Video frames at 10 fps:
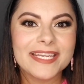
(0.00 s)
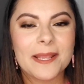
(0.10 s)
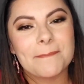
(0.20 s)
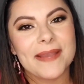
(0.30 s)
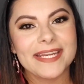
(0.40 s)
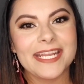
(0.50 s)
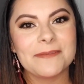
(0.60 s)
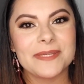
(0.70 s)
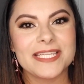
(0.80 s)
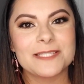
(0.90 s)
My name
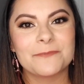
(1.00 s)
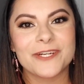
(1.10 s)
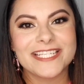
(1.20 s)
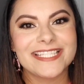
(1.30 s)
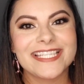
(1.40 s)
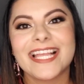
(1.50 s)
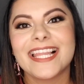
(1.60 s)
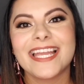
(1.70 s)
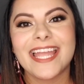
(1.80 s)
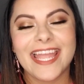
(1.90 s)
is
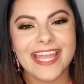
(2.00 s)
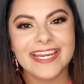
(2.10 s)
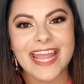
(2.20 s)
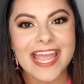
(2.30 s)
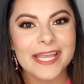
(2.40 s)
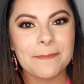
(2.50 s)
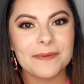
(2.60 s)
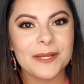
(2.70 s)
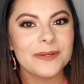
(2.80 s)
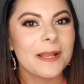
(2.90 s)
Priscilla and I
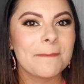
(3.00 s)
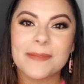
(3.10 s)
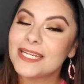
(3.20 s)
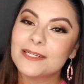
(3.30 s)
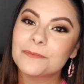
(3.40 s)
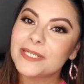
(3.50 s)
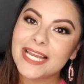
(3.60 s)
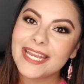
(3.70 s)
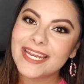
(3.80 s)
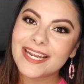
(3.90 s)
upload makeup
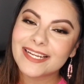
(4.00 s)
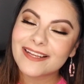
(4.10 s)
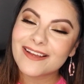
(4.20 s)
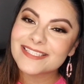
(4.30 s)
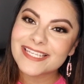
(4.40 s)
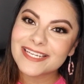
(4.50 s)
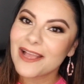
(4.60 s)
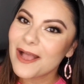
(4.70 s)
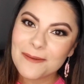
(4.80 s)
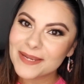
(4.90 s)
related content
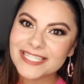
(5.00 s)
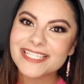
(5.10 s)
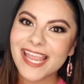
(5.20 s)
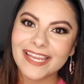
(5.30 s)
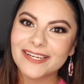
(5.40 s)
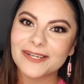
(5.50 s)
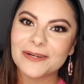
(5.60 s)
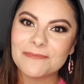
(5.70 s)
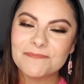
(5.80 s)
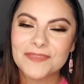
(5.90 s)
on my
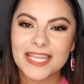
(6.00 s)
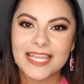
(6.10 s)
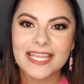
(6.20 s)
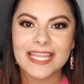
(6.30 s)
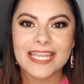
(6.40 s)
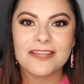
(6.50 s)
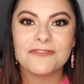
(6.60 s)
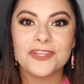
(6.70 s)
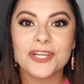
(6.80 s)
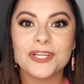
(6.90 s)
channel. If
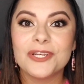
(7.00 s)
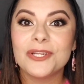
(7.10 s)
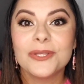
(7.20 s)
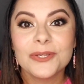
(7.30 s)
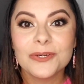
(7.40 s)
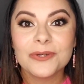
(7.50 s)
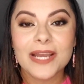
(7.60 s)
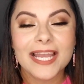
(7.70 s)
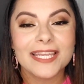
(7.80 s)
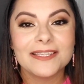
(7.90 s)
you're new,
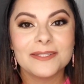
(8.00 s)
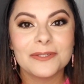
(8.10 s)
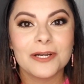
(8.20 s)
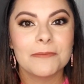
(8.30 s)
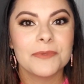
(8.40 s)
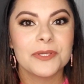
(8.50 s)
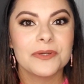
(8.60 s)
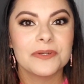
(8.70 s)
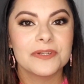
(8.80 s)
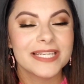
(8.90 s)
I do hope
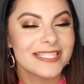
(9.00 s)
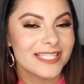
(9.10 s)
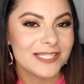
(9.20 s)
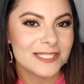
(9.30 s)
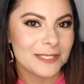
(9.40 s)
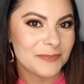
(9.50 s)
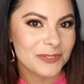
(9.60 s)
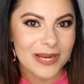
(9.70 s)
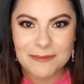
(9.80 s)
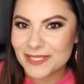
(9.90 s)
you consider
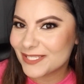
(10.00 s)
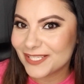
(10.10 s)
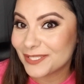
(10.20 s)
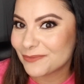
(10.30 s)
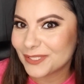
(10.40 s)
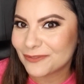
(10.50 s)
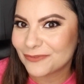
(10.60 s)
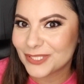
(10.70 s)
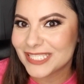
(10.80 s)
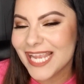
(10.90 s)
subscribing to this
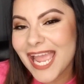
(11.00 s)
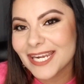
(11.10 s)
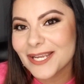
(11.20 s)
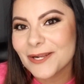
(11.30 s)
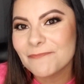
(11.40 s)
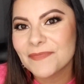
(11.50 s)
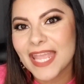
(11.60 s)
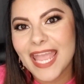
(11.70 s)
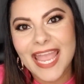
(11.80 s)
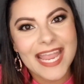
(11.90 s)
wonderful channel.
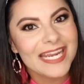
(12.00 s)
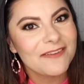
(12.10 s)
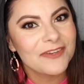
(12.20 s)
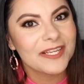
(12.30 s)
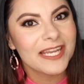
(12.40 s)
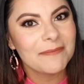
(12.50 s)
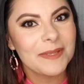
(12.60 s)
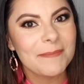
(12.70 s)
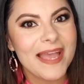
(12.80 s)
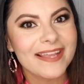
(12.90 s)
And if you're
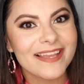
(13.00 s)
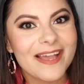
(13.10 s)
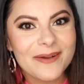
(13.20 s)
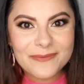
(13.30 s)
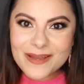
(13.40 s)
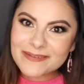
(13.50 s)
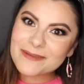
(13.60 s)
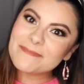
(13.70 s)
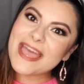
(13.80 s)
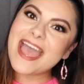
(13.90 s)
coming back,
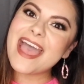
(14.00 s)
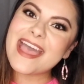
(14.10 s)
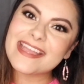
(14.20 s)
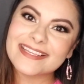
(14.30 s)
welcome back!